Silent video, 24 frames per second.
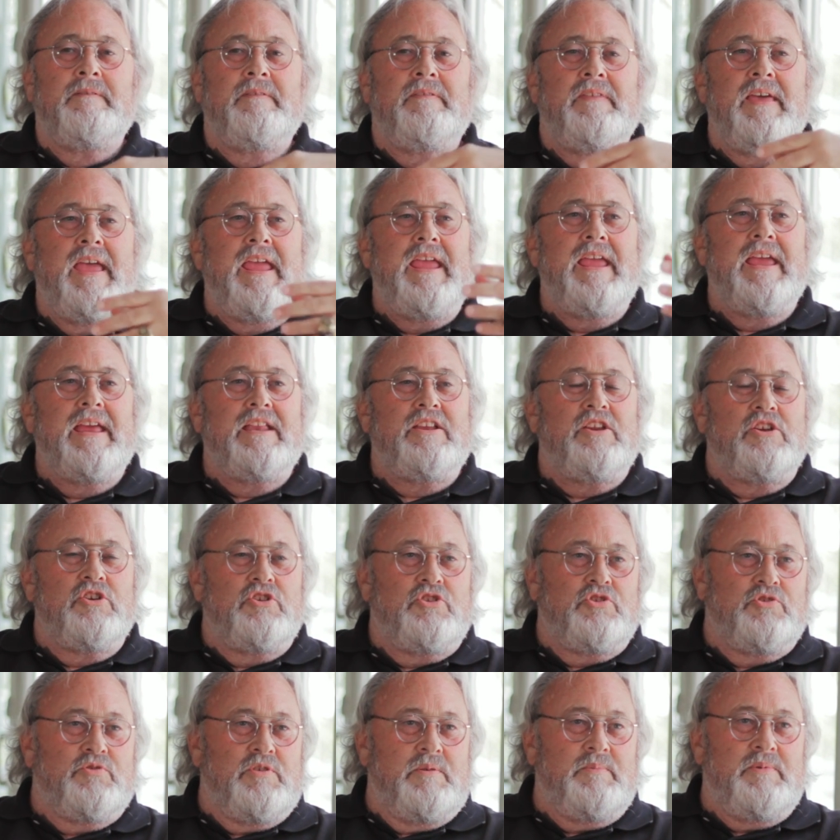They had
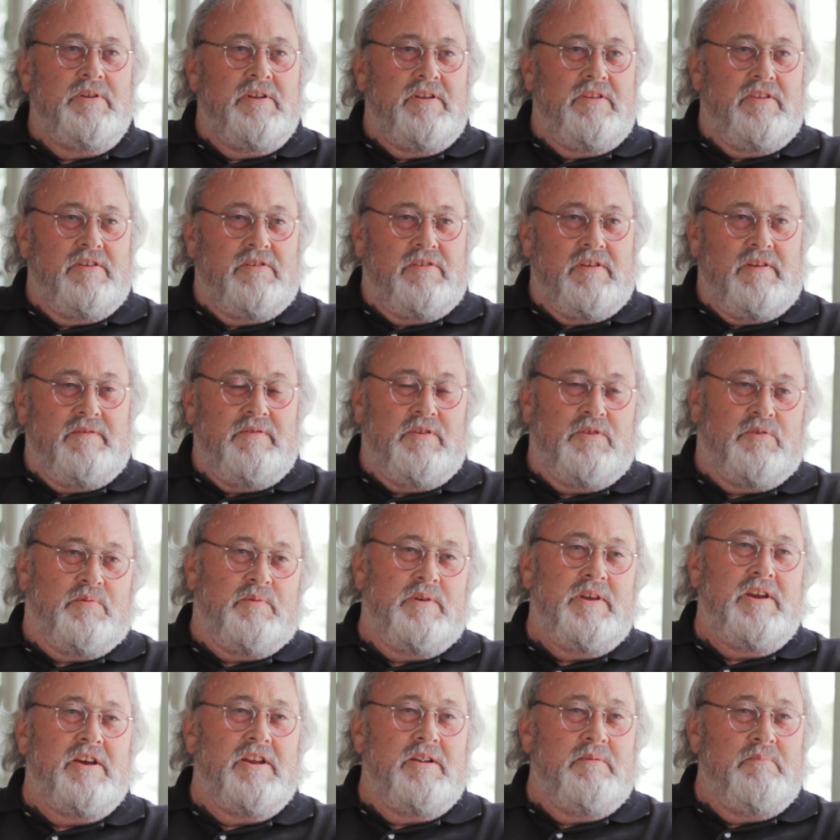contributed, the, of the
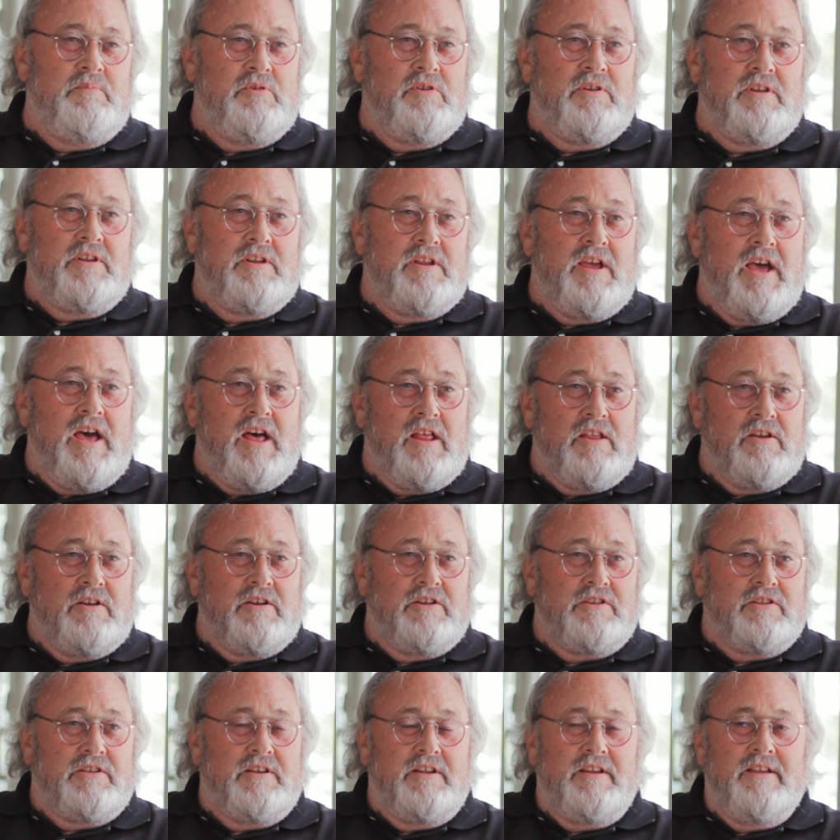three hundred million
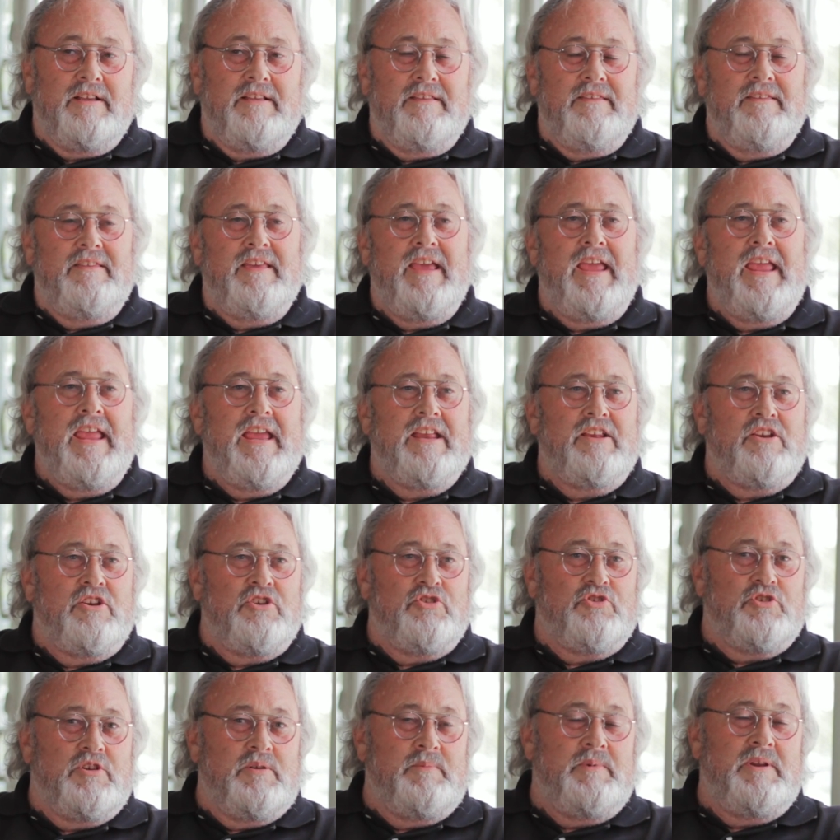dollars, they had
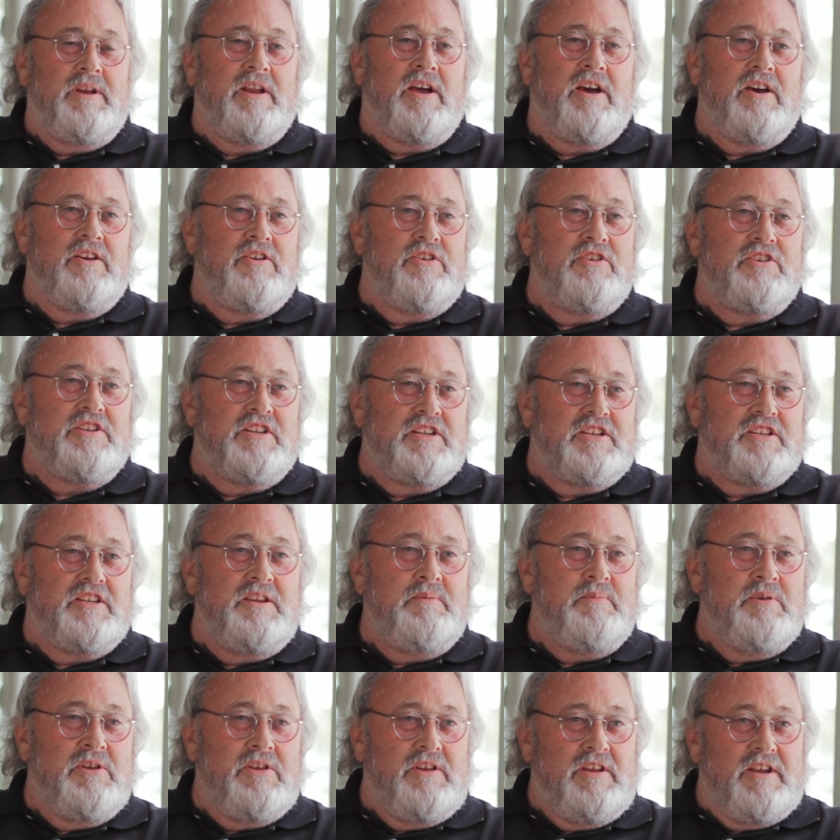contributed one hundred sixty
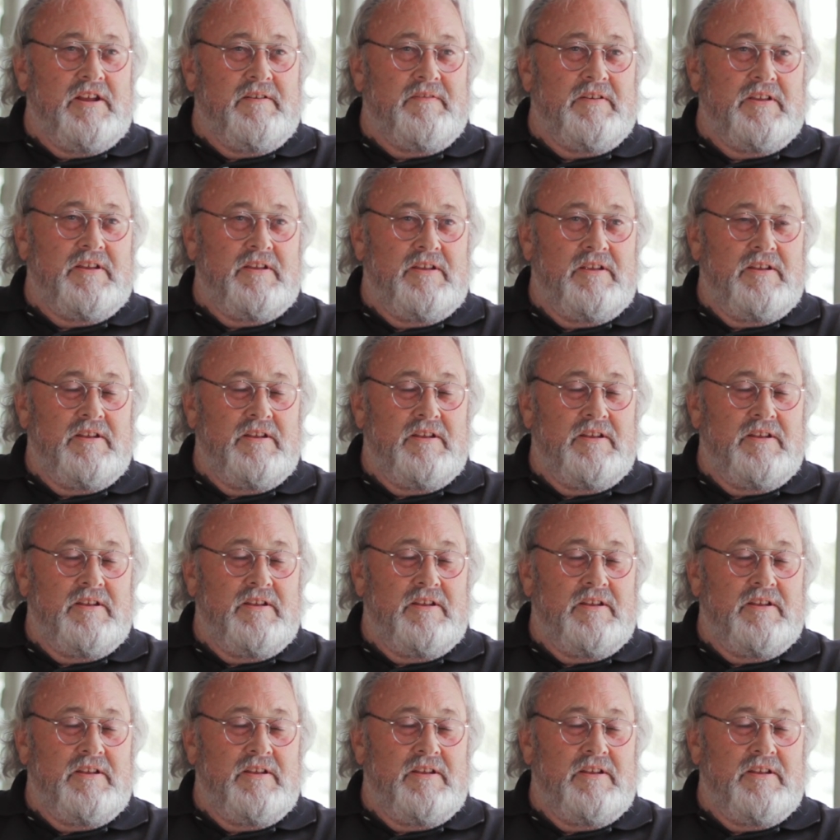million of it.